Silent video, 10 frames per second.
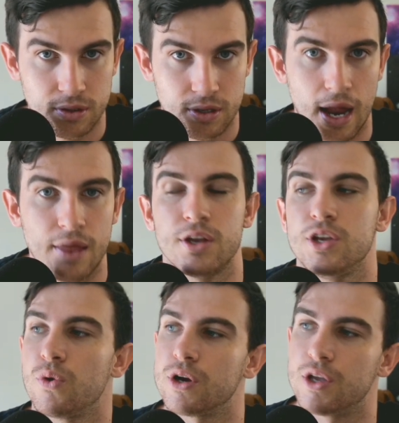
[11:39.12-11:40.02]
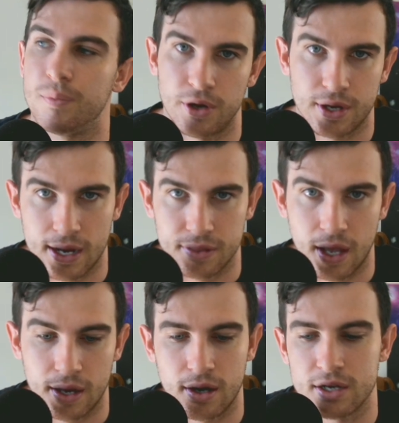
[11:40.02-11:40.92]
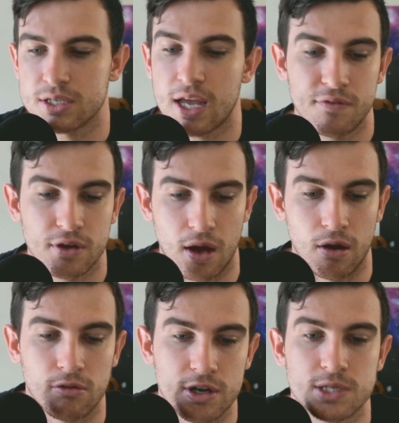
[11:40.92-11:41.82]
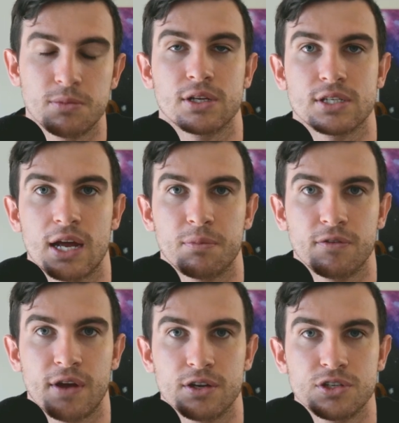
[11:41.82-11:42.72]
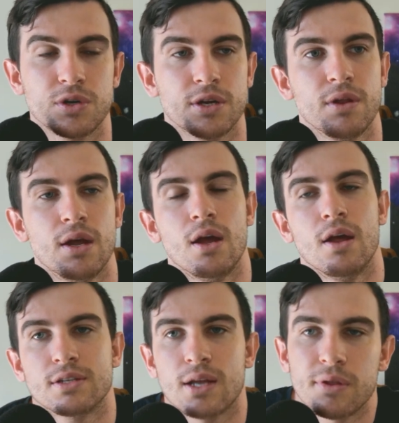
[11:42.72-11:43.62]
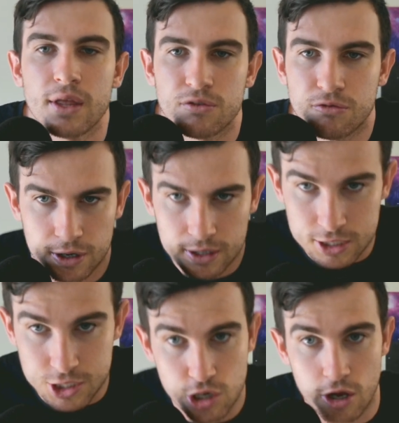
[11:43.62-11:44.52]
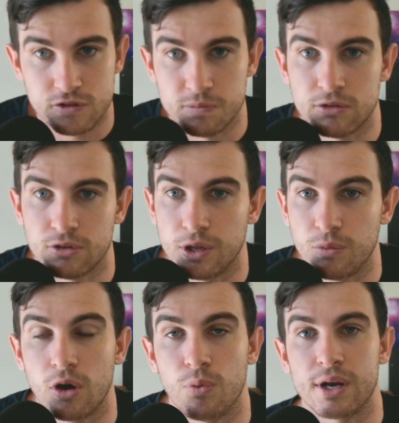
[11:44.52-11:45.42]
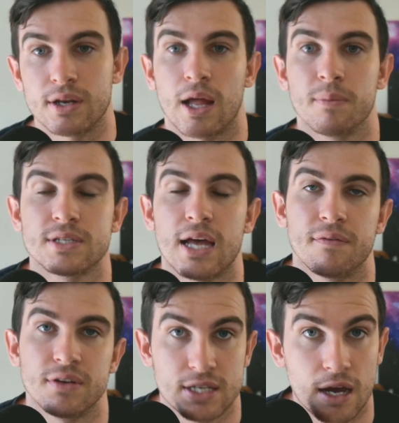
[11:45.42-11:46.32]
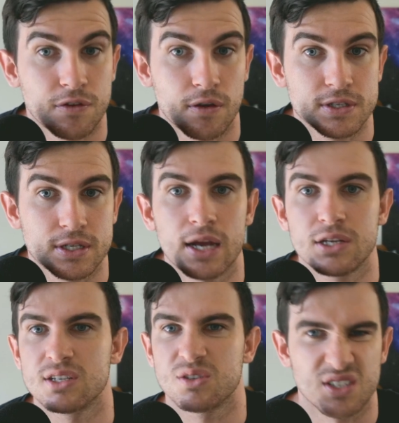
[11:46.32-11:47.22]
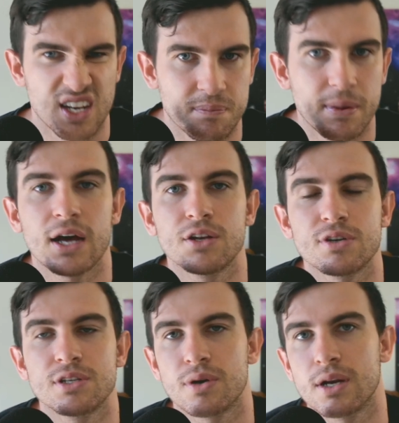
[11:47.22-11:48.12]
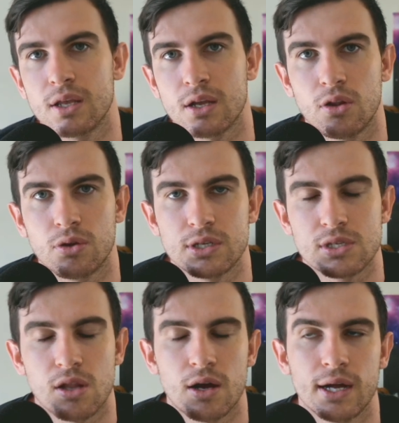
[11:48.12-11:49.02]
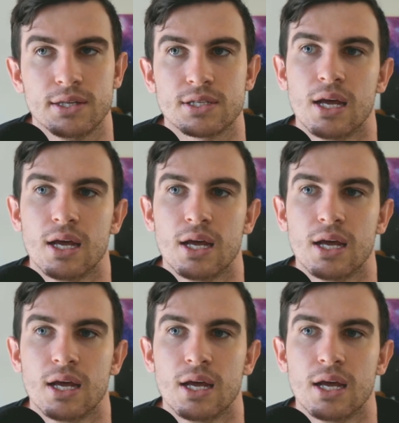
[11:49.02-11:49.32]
and then you want to communicate that. And I just gave you a reasonable example of how to do it. Something that really serves me really well when it comes to having tough conversations or setting boundaries or anything along these lines